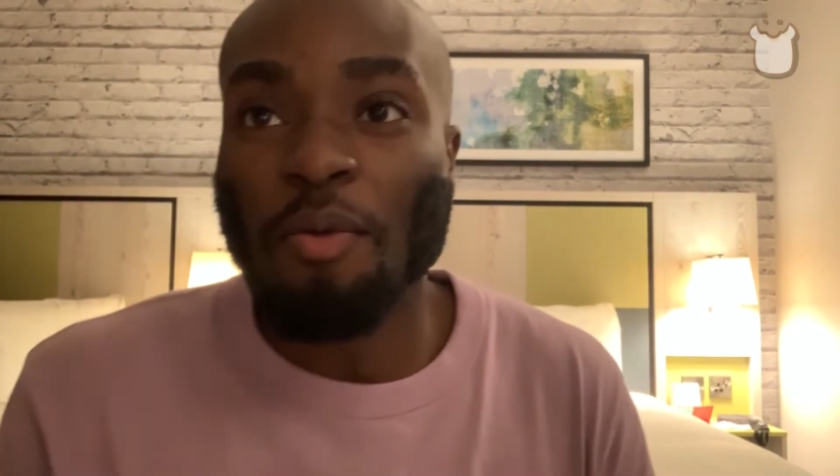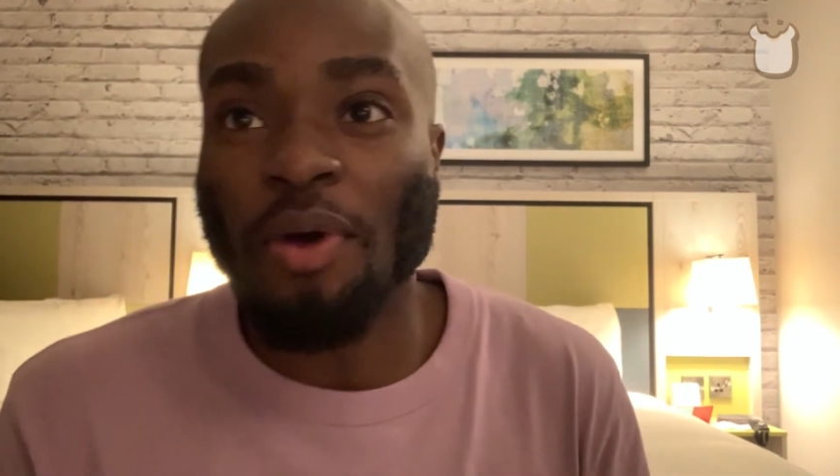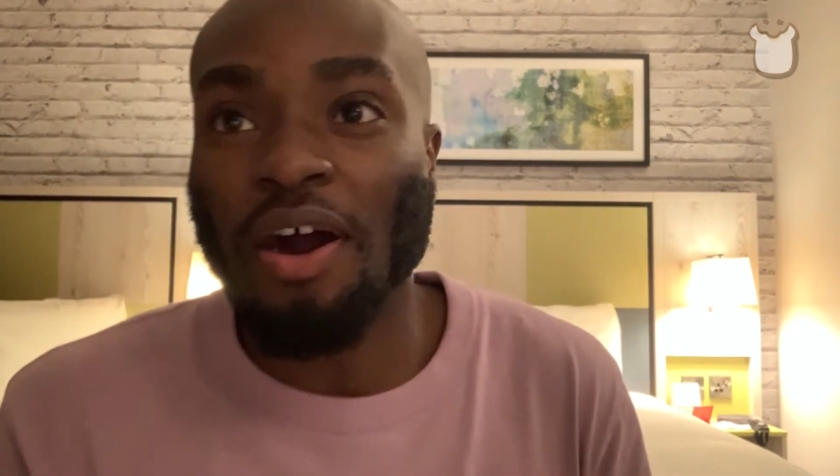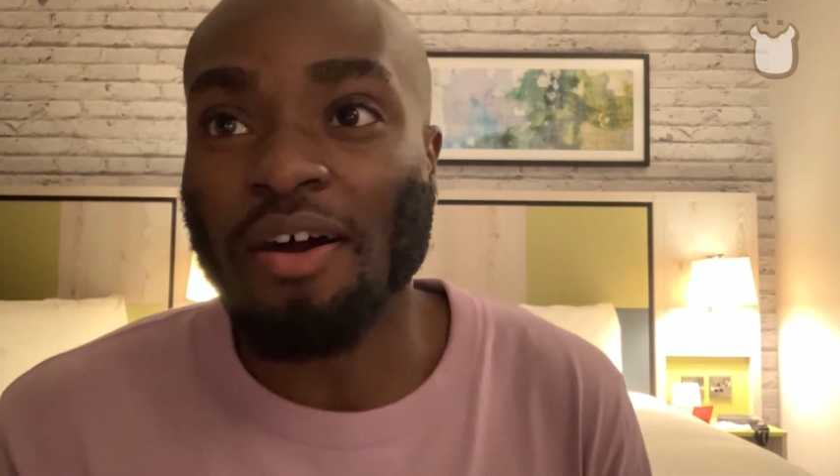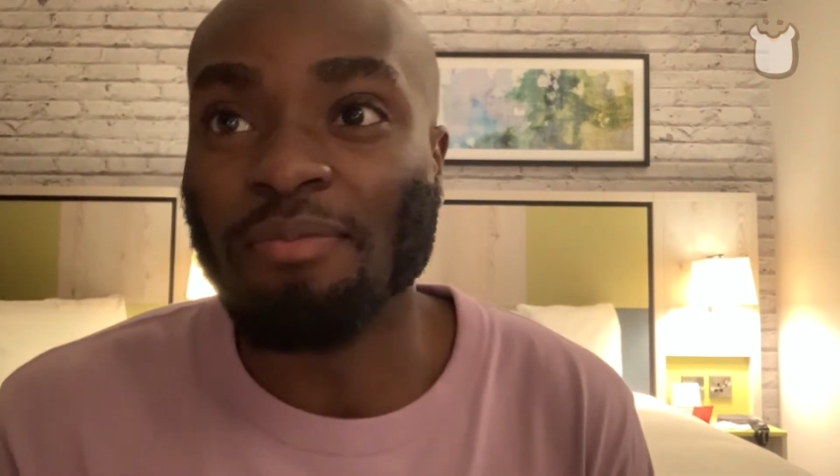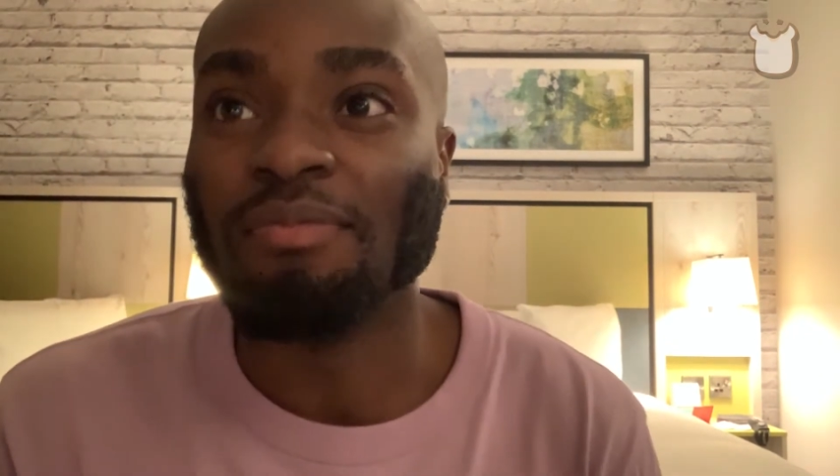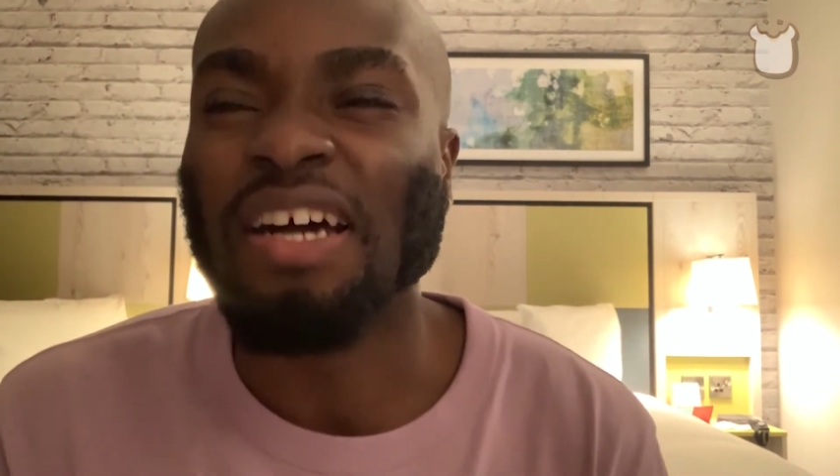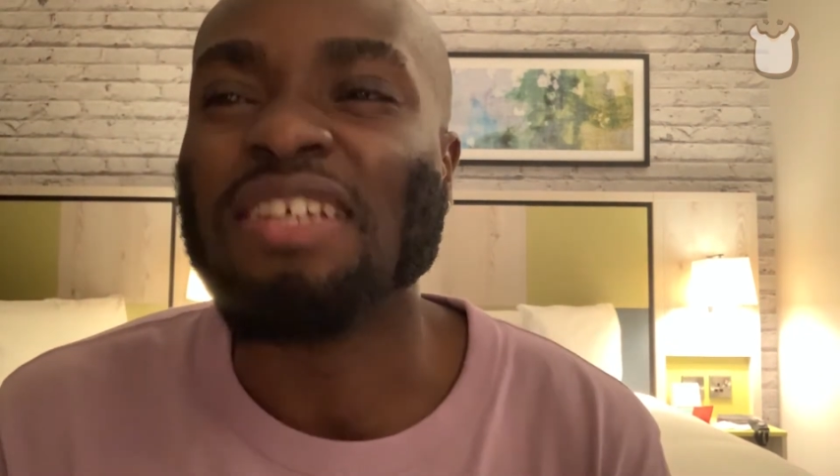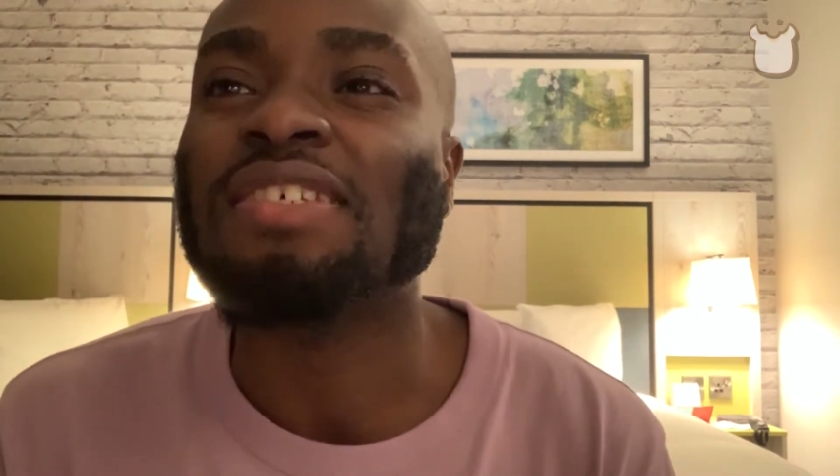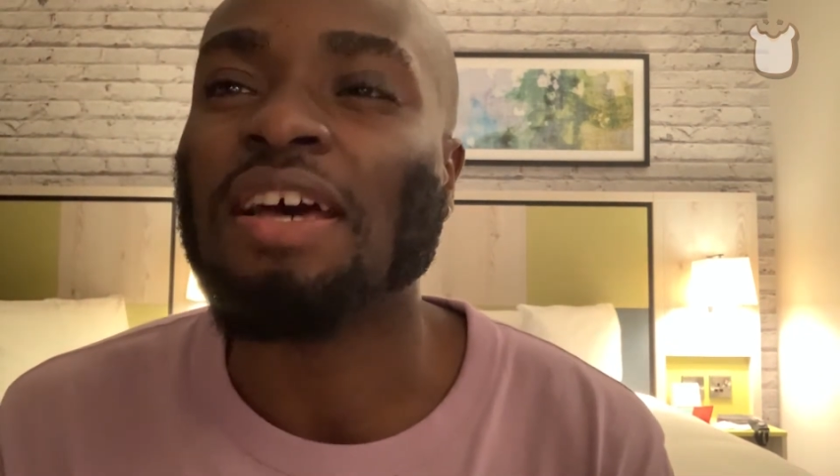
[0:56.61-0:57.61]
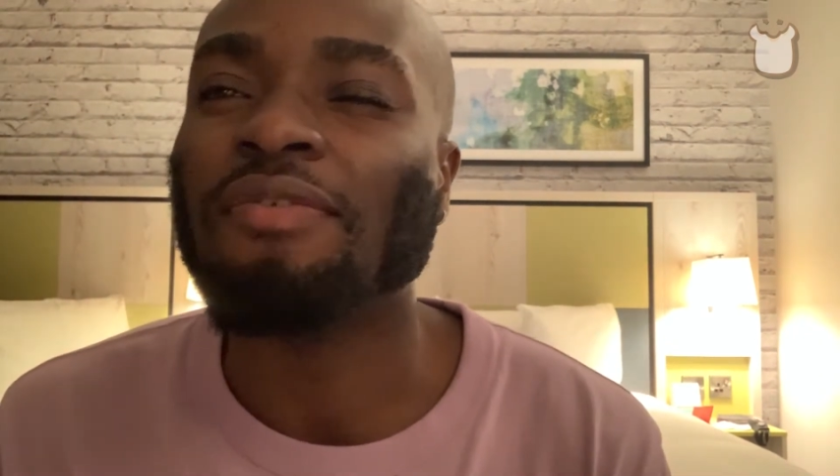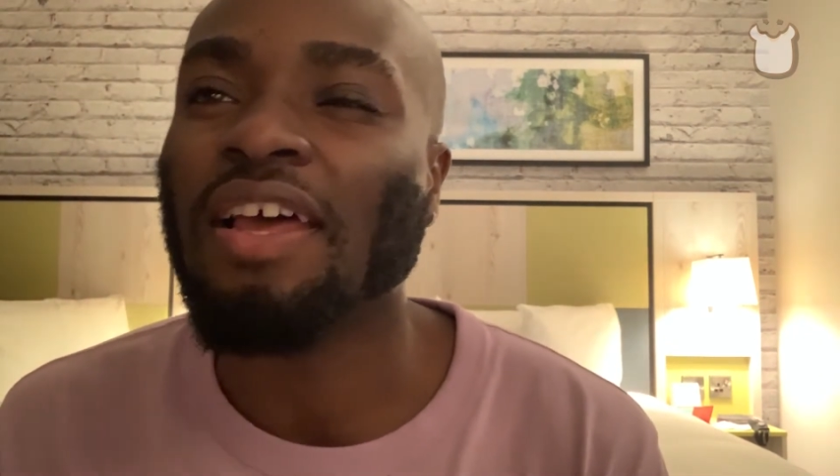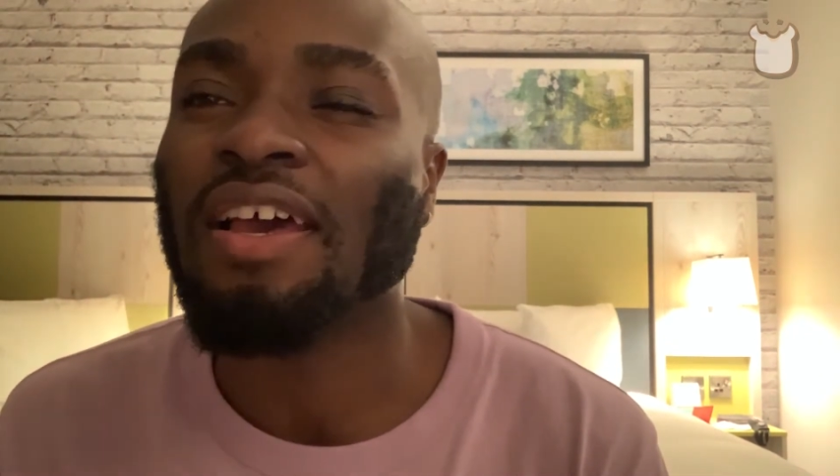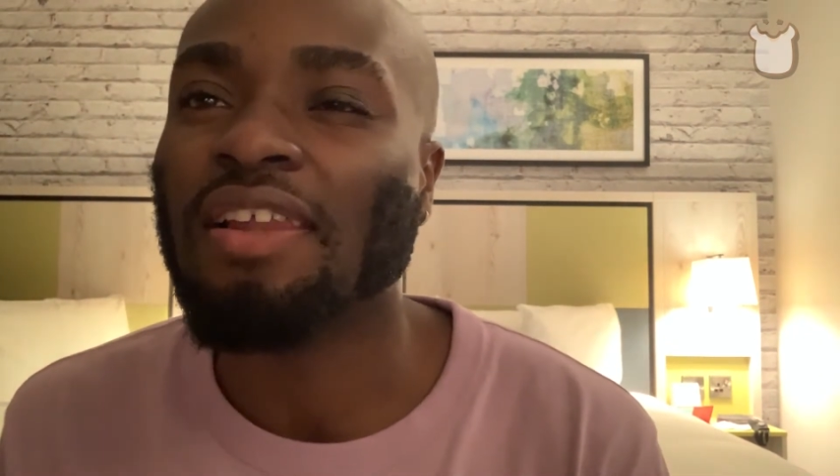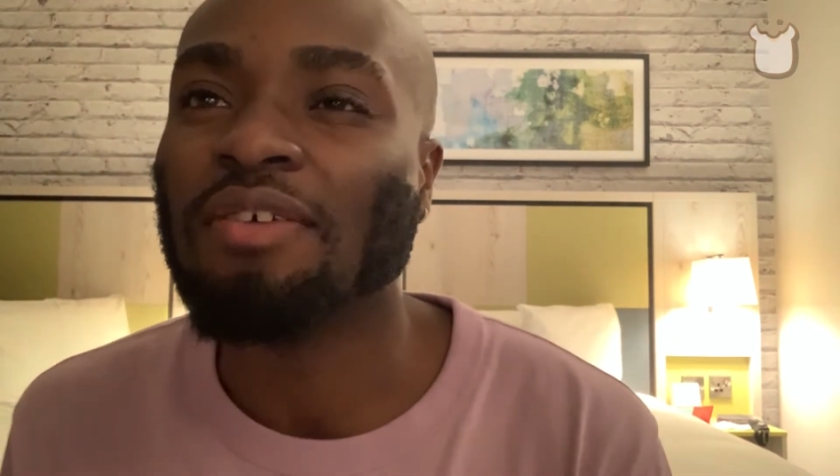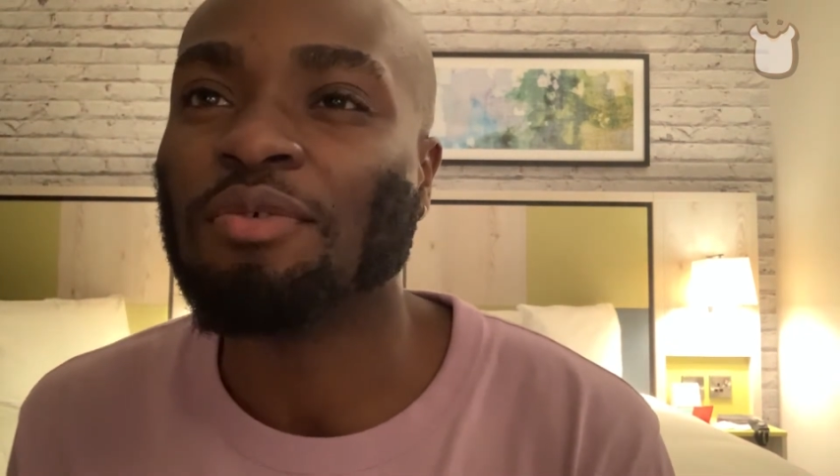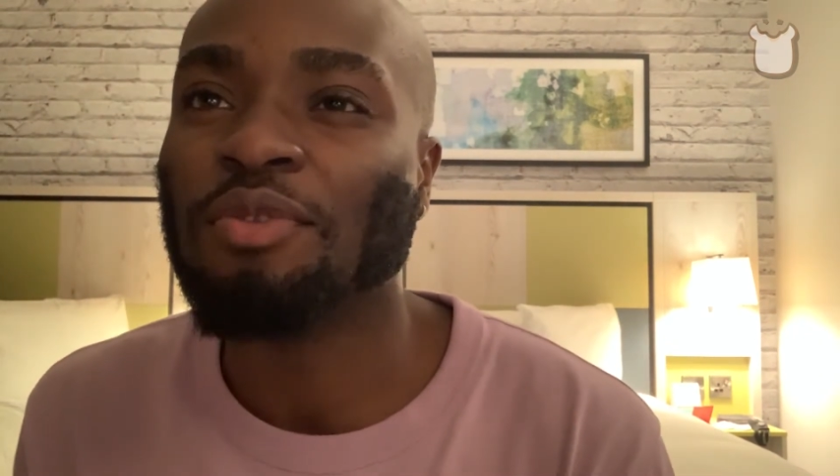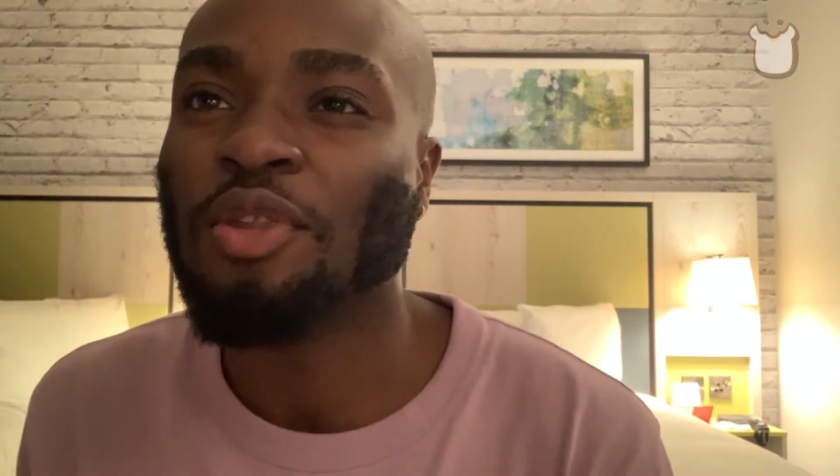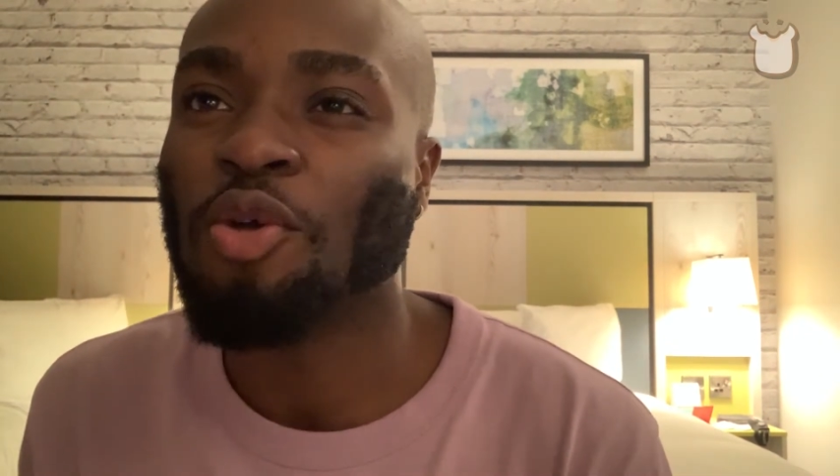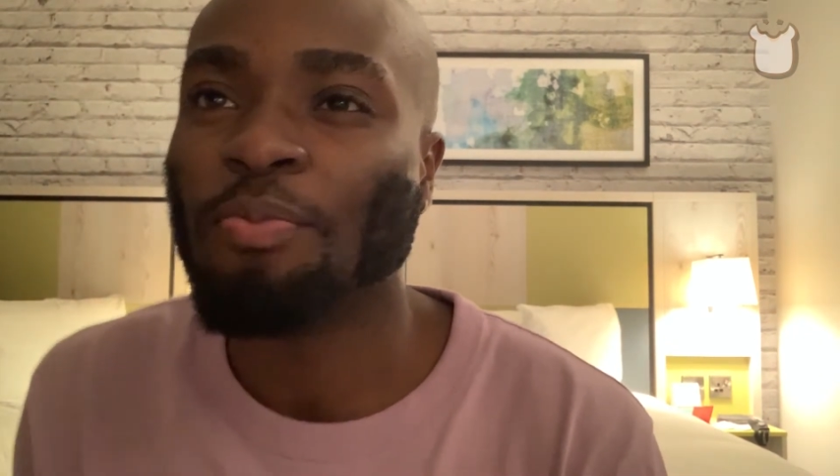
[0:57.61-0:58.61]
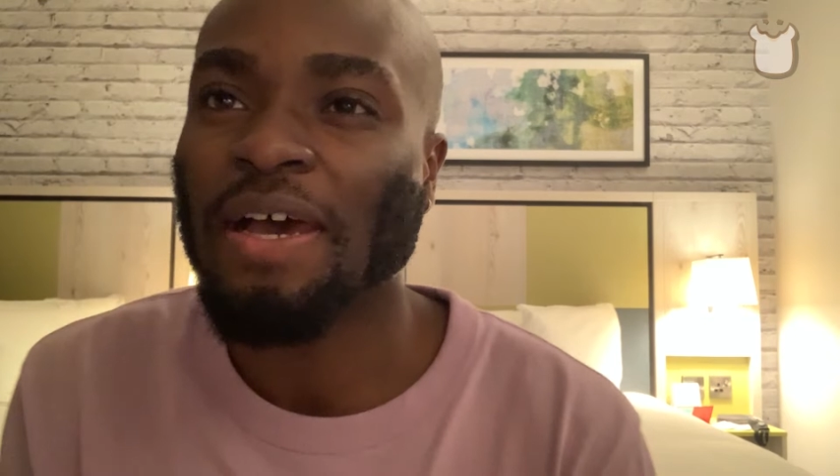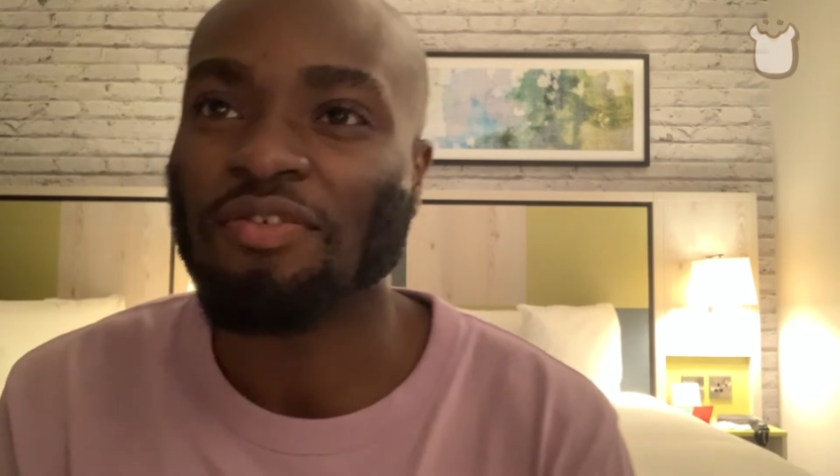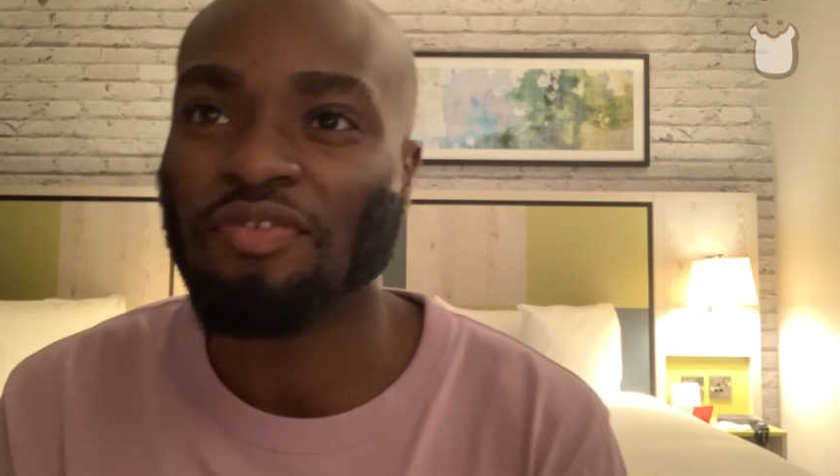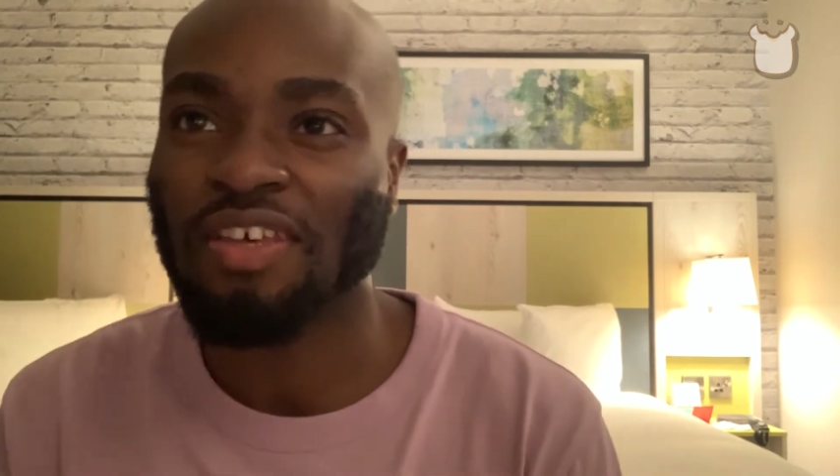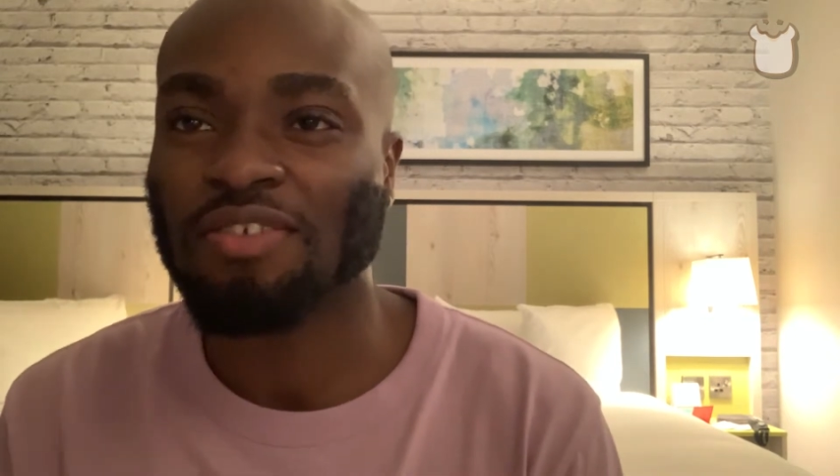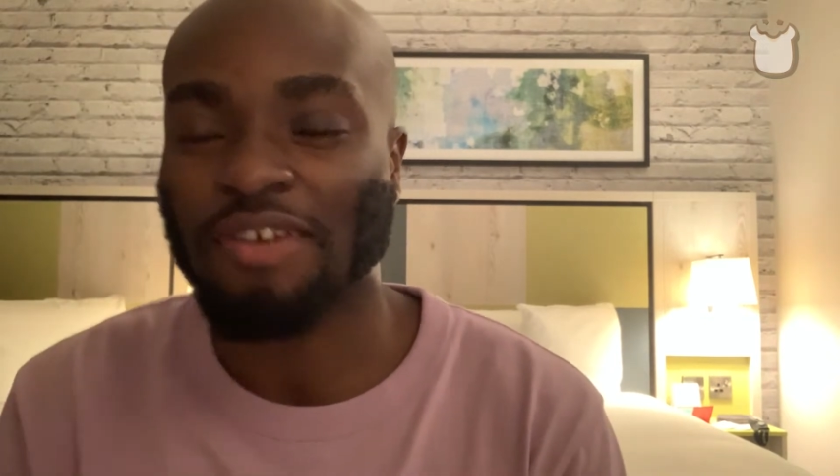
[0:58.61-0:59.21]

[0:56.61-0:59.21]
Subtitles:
But I just have like a little notepad thing.